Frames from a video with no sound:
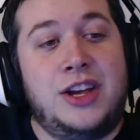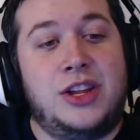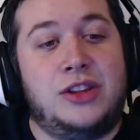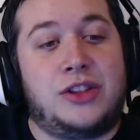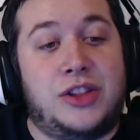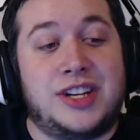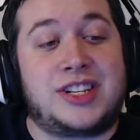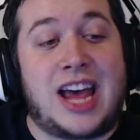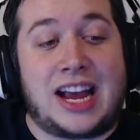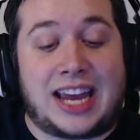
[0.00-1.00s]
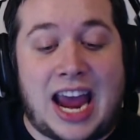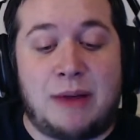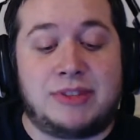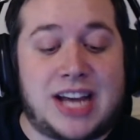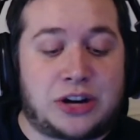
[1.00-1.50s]
this game
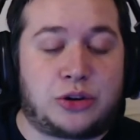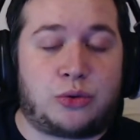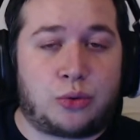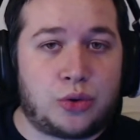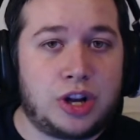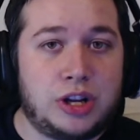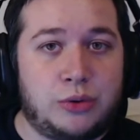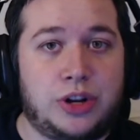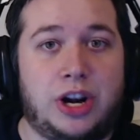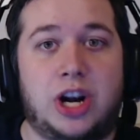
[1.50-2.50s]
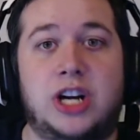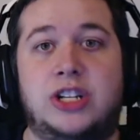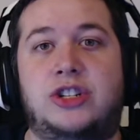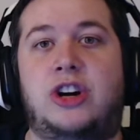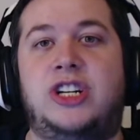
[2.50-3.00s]
is actually really, really good to
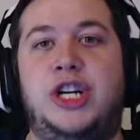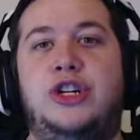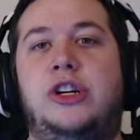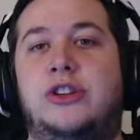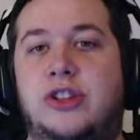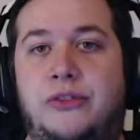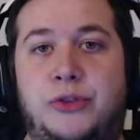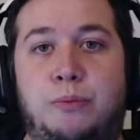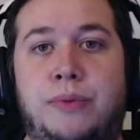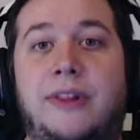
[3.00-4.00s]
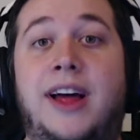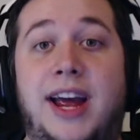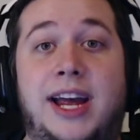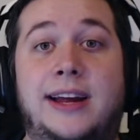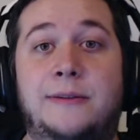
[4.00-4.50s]
start teaching yourself to
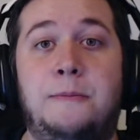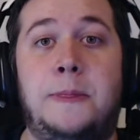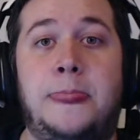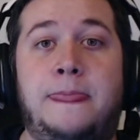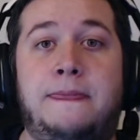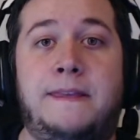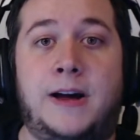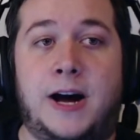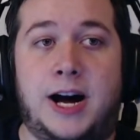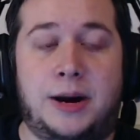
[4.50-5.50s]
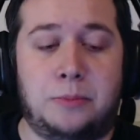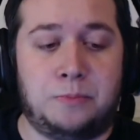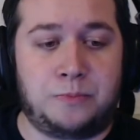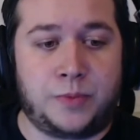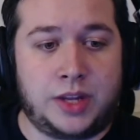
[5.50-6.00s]
play
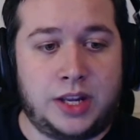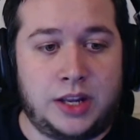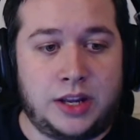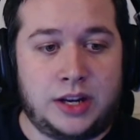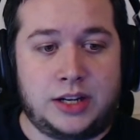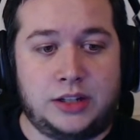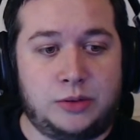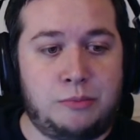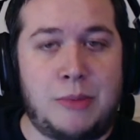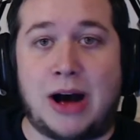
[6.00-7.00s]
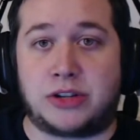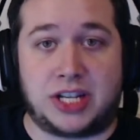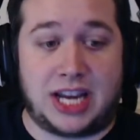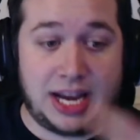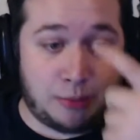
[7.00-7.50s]
mouse and
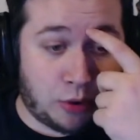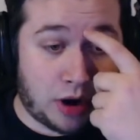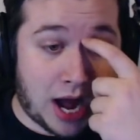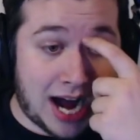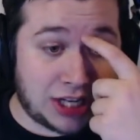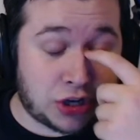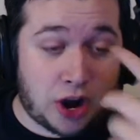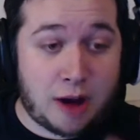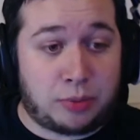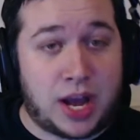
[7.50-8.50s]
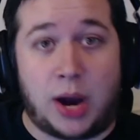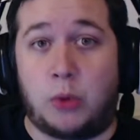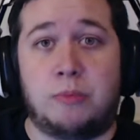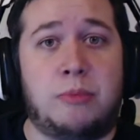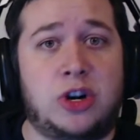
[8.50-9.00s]
keyboard. I started out playing
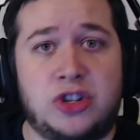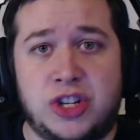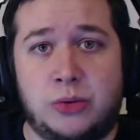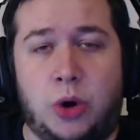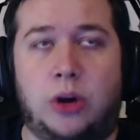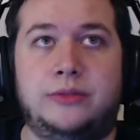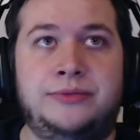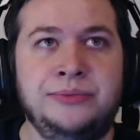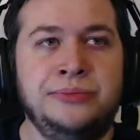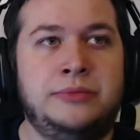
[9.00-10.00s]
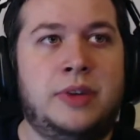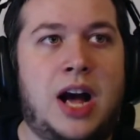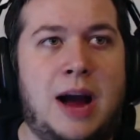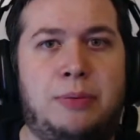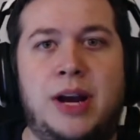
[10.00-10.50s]
with Mercy. Well,
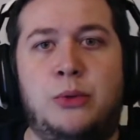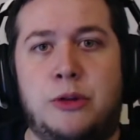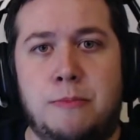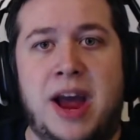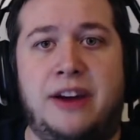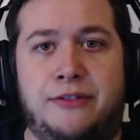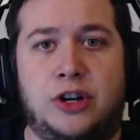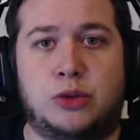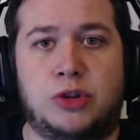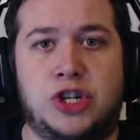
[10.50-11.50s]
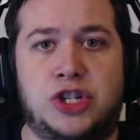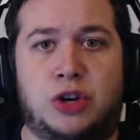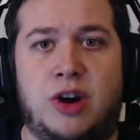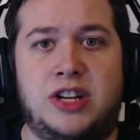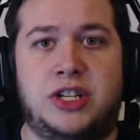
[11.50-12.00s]
I played with Mei first, which is the
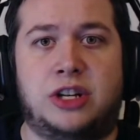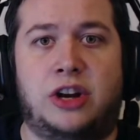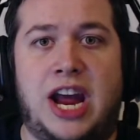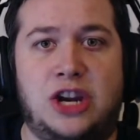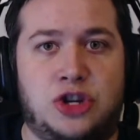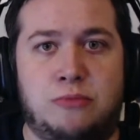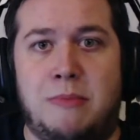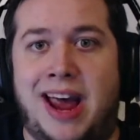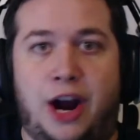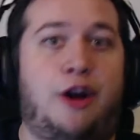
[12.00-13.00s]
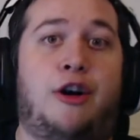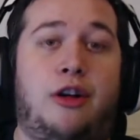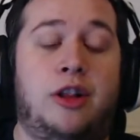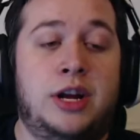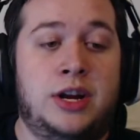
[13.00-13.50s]
crazy little Asian mech
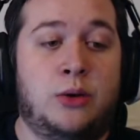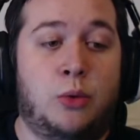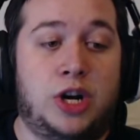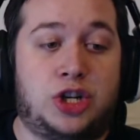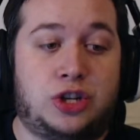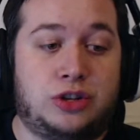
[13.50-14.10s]
girl, which,